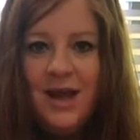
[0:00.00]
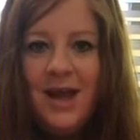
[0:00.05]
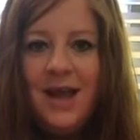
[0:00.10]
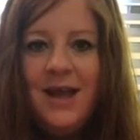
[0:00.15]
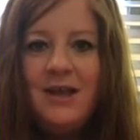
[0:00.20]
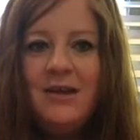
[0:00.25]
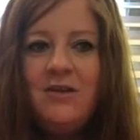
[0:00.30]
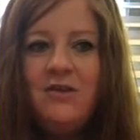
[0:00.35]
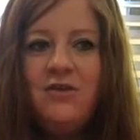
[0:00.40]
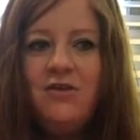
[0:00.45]

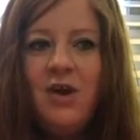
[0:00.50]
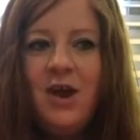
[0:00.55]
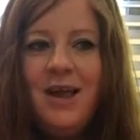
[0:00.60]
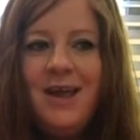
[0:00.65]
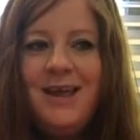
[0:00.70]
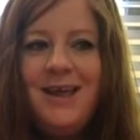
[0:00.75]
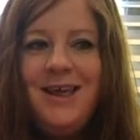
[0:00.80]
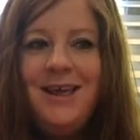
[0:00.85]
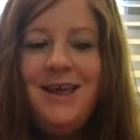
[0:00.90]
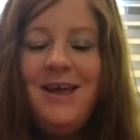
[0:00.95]
and try
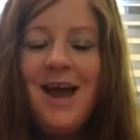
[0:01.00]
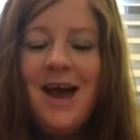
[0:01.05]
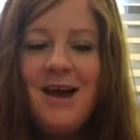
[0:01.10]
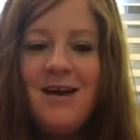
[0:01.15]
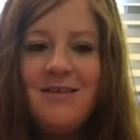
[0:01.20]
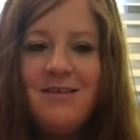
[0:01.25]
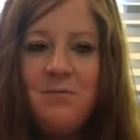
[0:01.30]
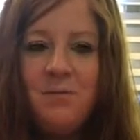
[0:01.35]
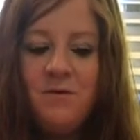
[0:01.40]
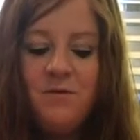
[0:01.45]
and
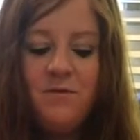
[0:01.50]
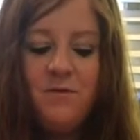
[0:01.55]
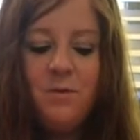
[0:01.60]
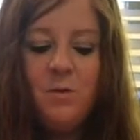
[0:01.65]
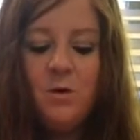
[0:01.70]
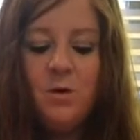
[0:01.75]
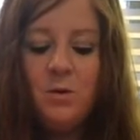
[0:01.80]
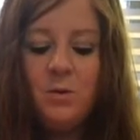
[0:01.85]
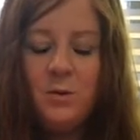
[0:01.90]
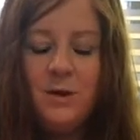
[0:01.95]
guess
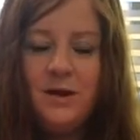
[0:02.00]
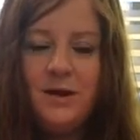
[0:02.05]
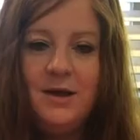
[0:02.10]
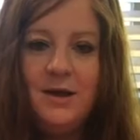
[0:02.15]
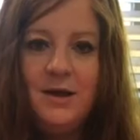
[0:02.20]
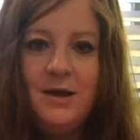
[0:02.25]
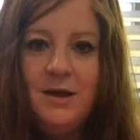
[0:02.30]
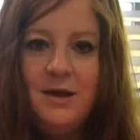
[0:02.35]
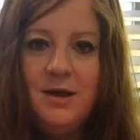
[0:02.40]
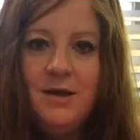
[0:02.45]
before we
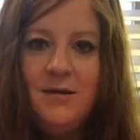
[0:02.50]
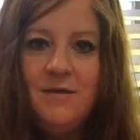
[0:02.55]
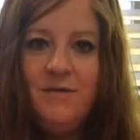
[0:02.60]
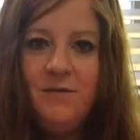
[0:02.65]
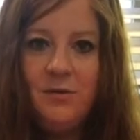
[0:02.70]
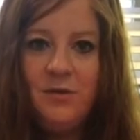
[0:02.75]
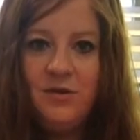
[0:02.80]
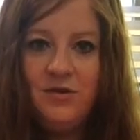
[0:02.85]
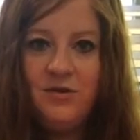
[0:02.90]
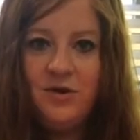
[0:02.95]

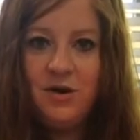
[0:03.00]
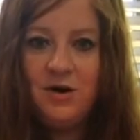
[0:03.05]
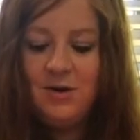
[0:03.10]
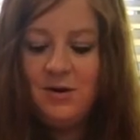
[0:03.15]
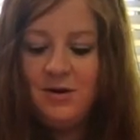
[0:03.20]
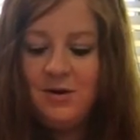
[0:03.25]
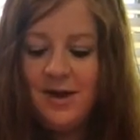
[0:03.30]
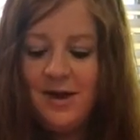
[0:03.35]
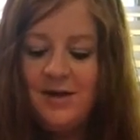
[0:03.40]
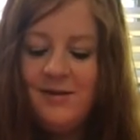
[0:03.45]
fill the
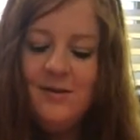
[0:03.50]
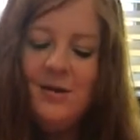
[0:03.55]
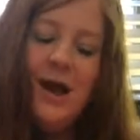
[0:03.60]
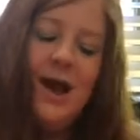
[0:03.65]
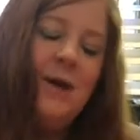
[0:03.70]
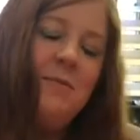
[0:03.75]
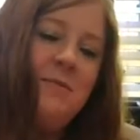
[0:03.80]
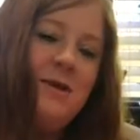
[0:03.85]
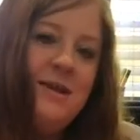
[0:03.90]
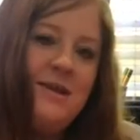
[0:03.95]
jar. Okay, so
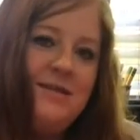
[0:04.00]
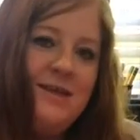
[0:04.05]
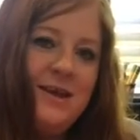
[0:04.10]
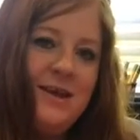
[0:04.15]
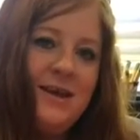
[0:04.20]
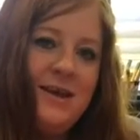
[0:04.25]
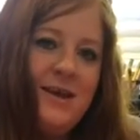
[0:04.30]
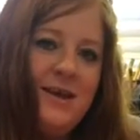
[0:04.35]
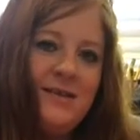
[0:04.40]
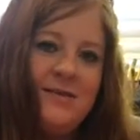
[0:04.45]
I'm gonna
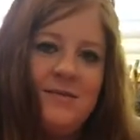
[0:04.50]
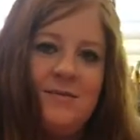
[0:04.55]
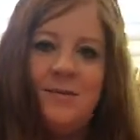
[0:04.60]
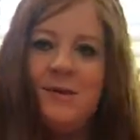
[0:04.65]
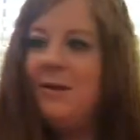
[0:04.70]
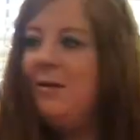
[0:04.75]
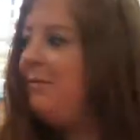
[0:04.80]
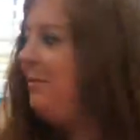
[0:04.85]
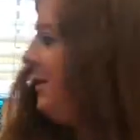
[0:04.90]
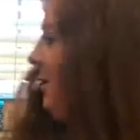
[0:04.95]
take an estimate and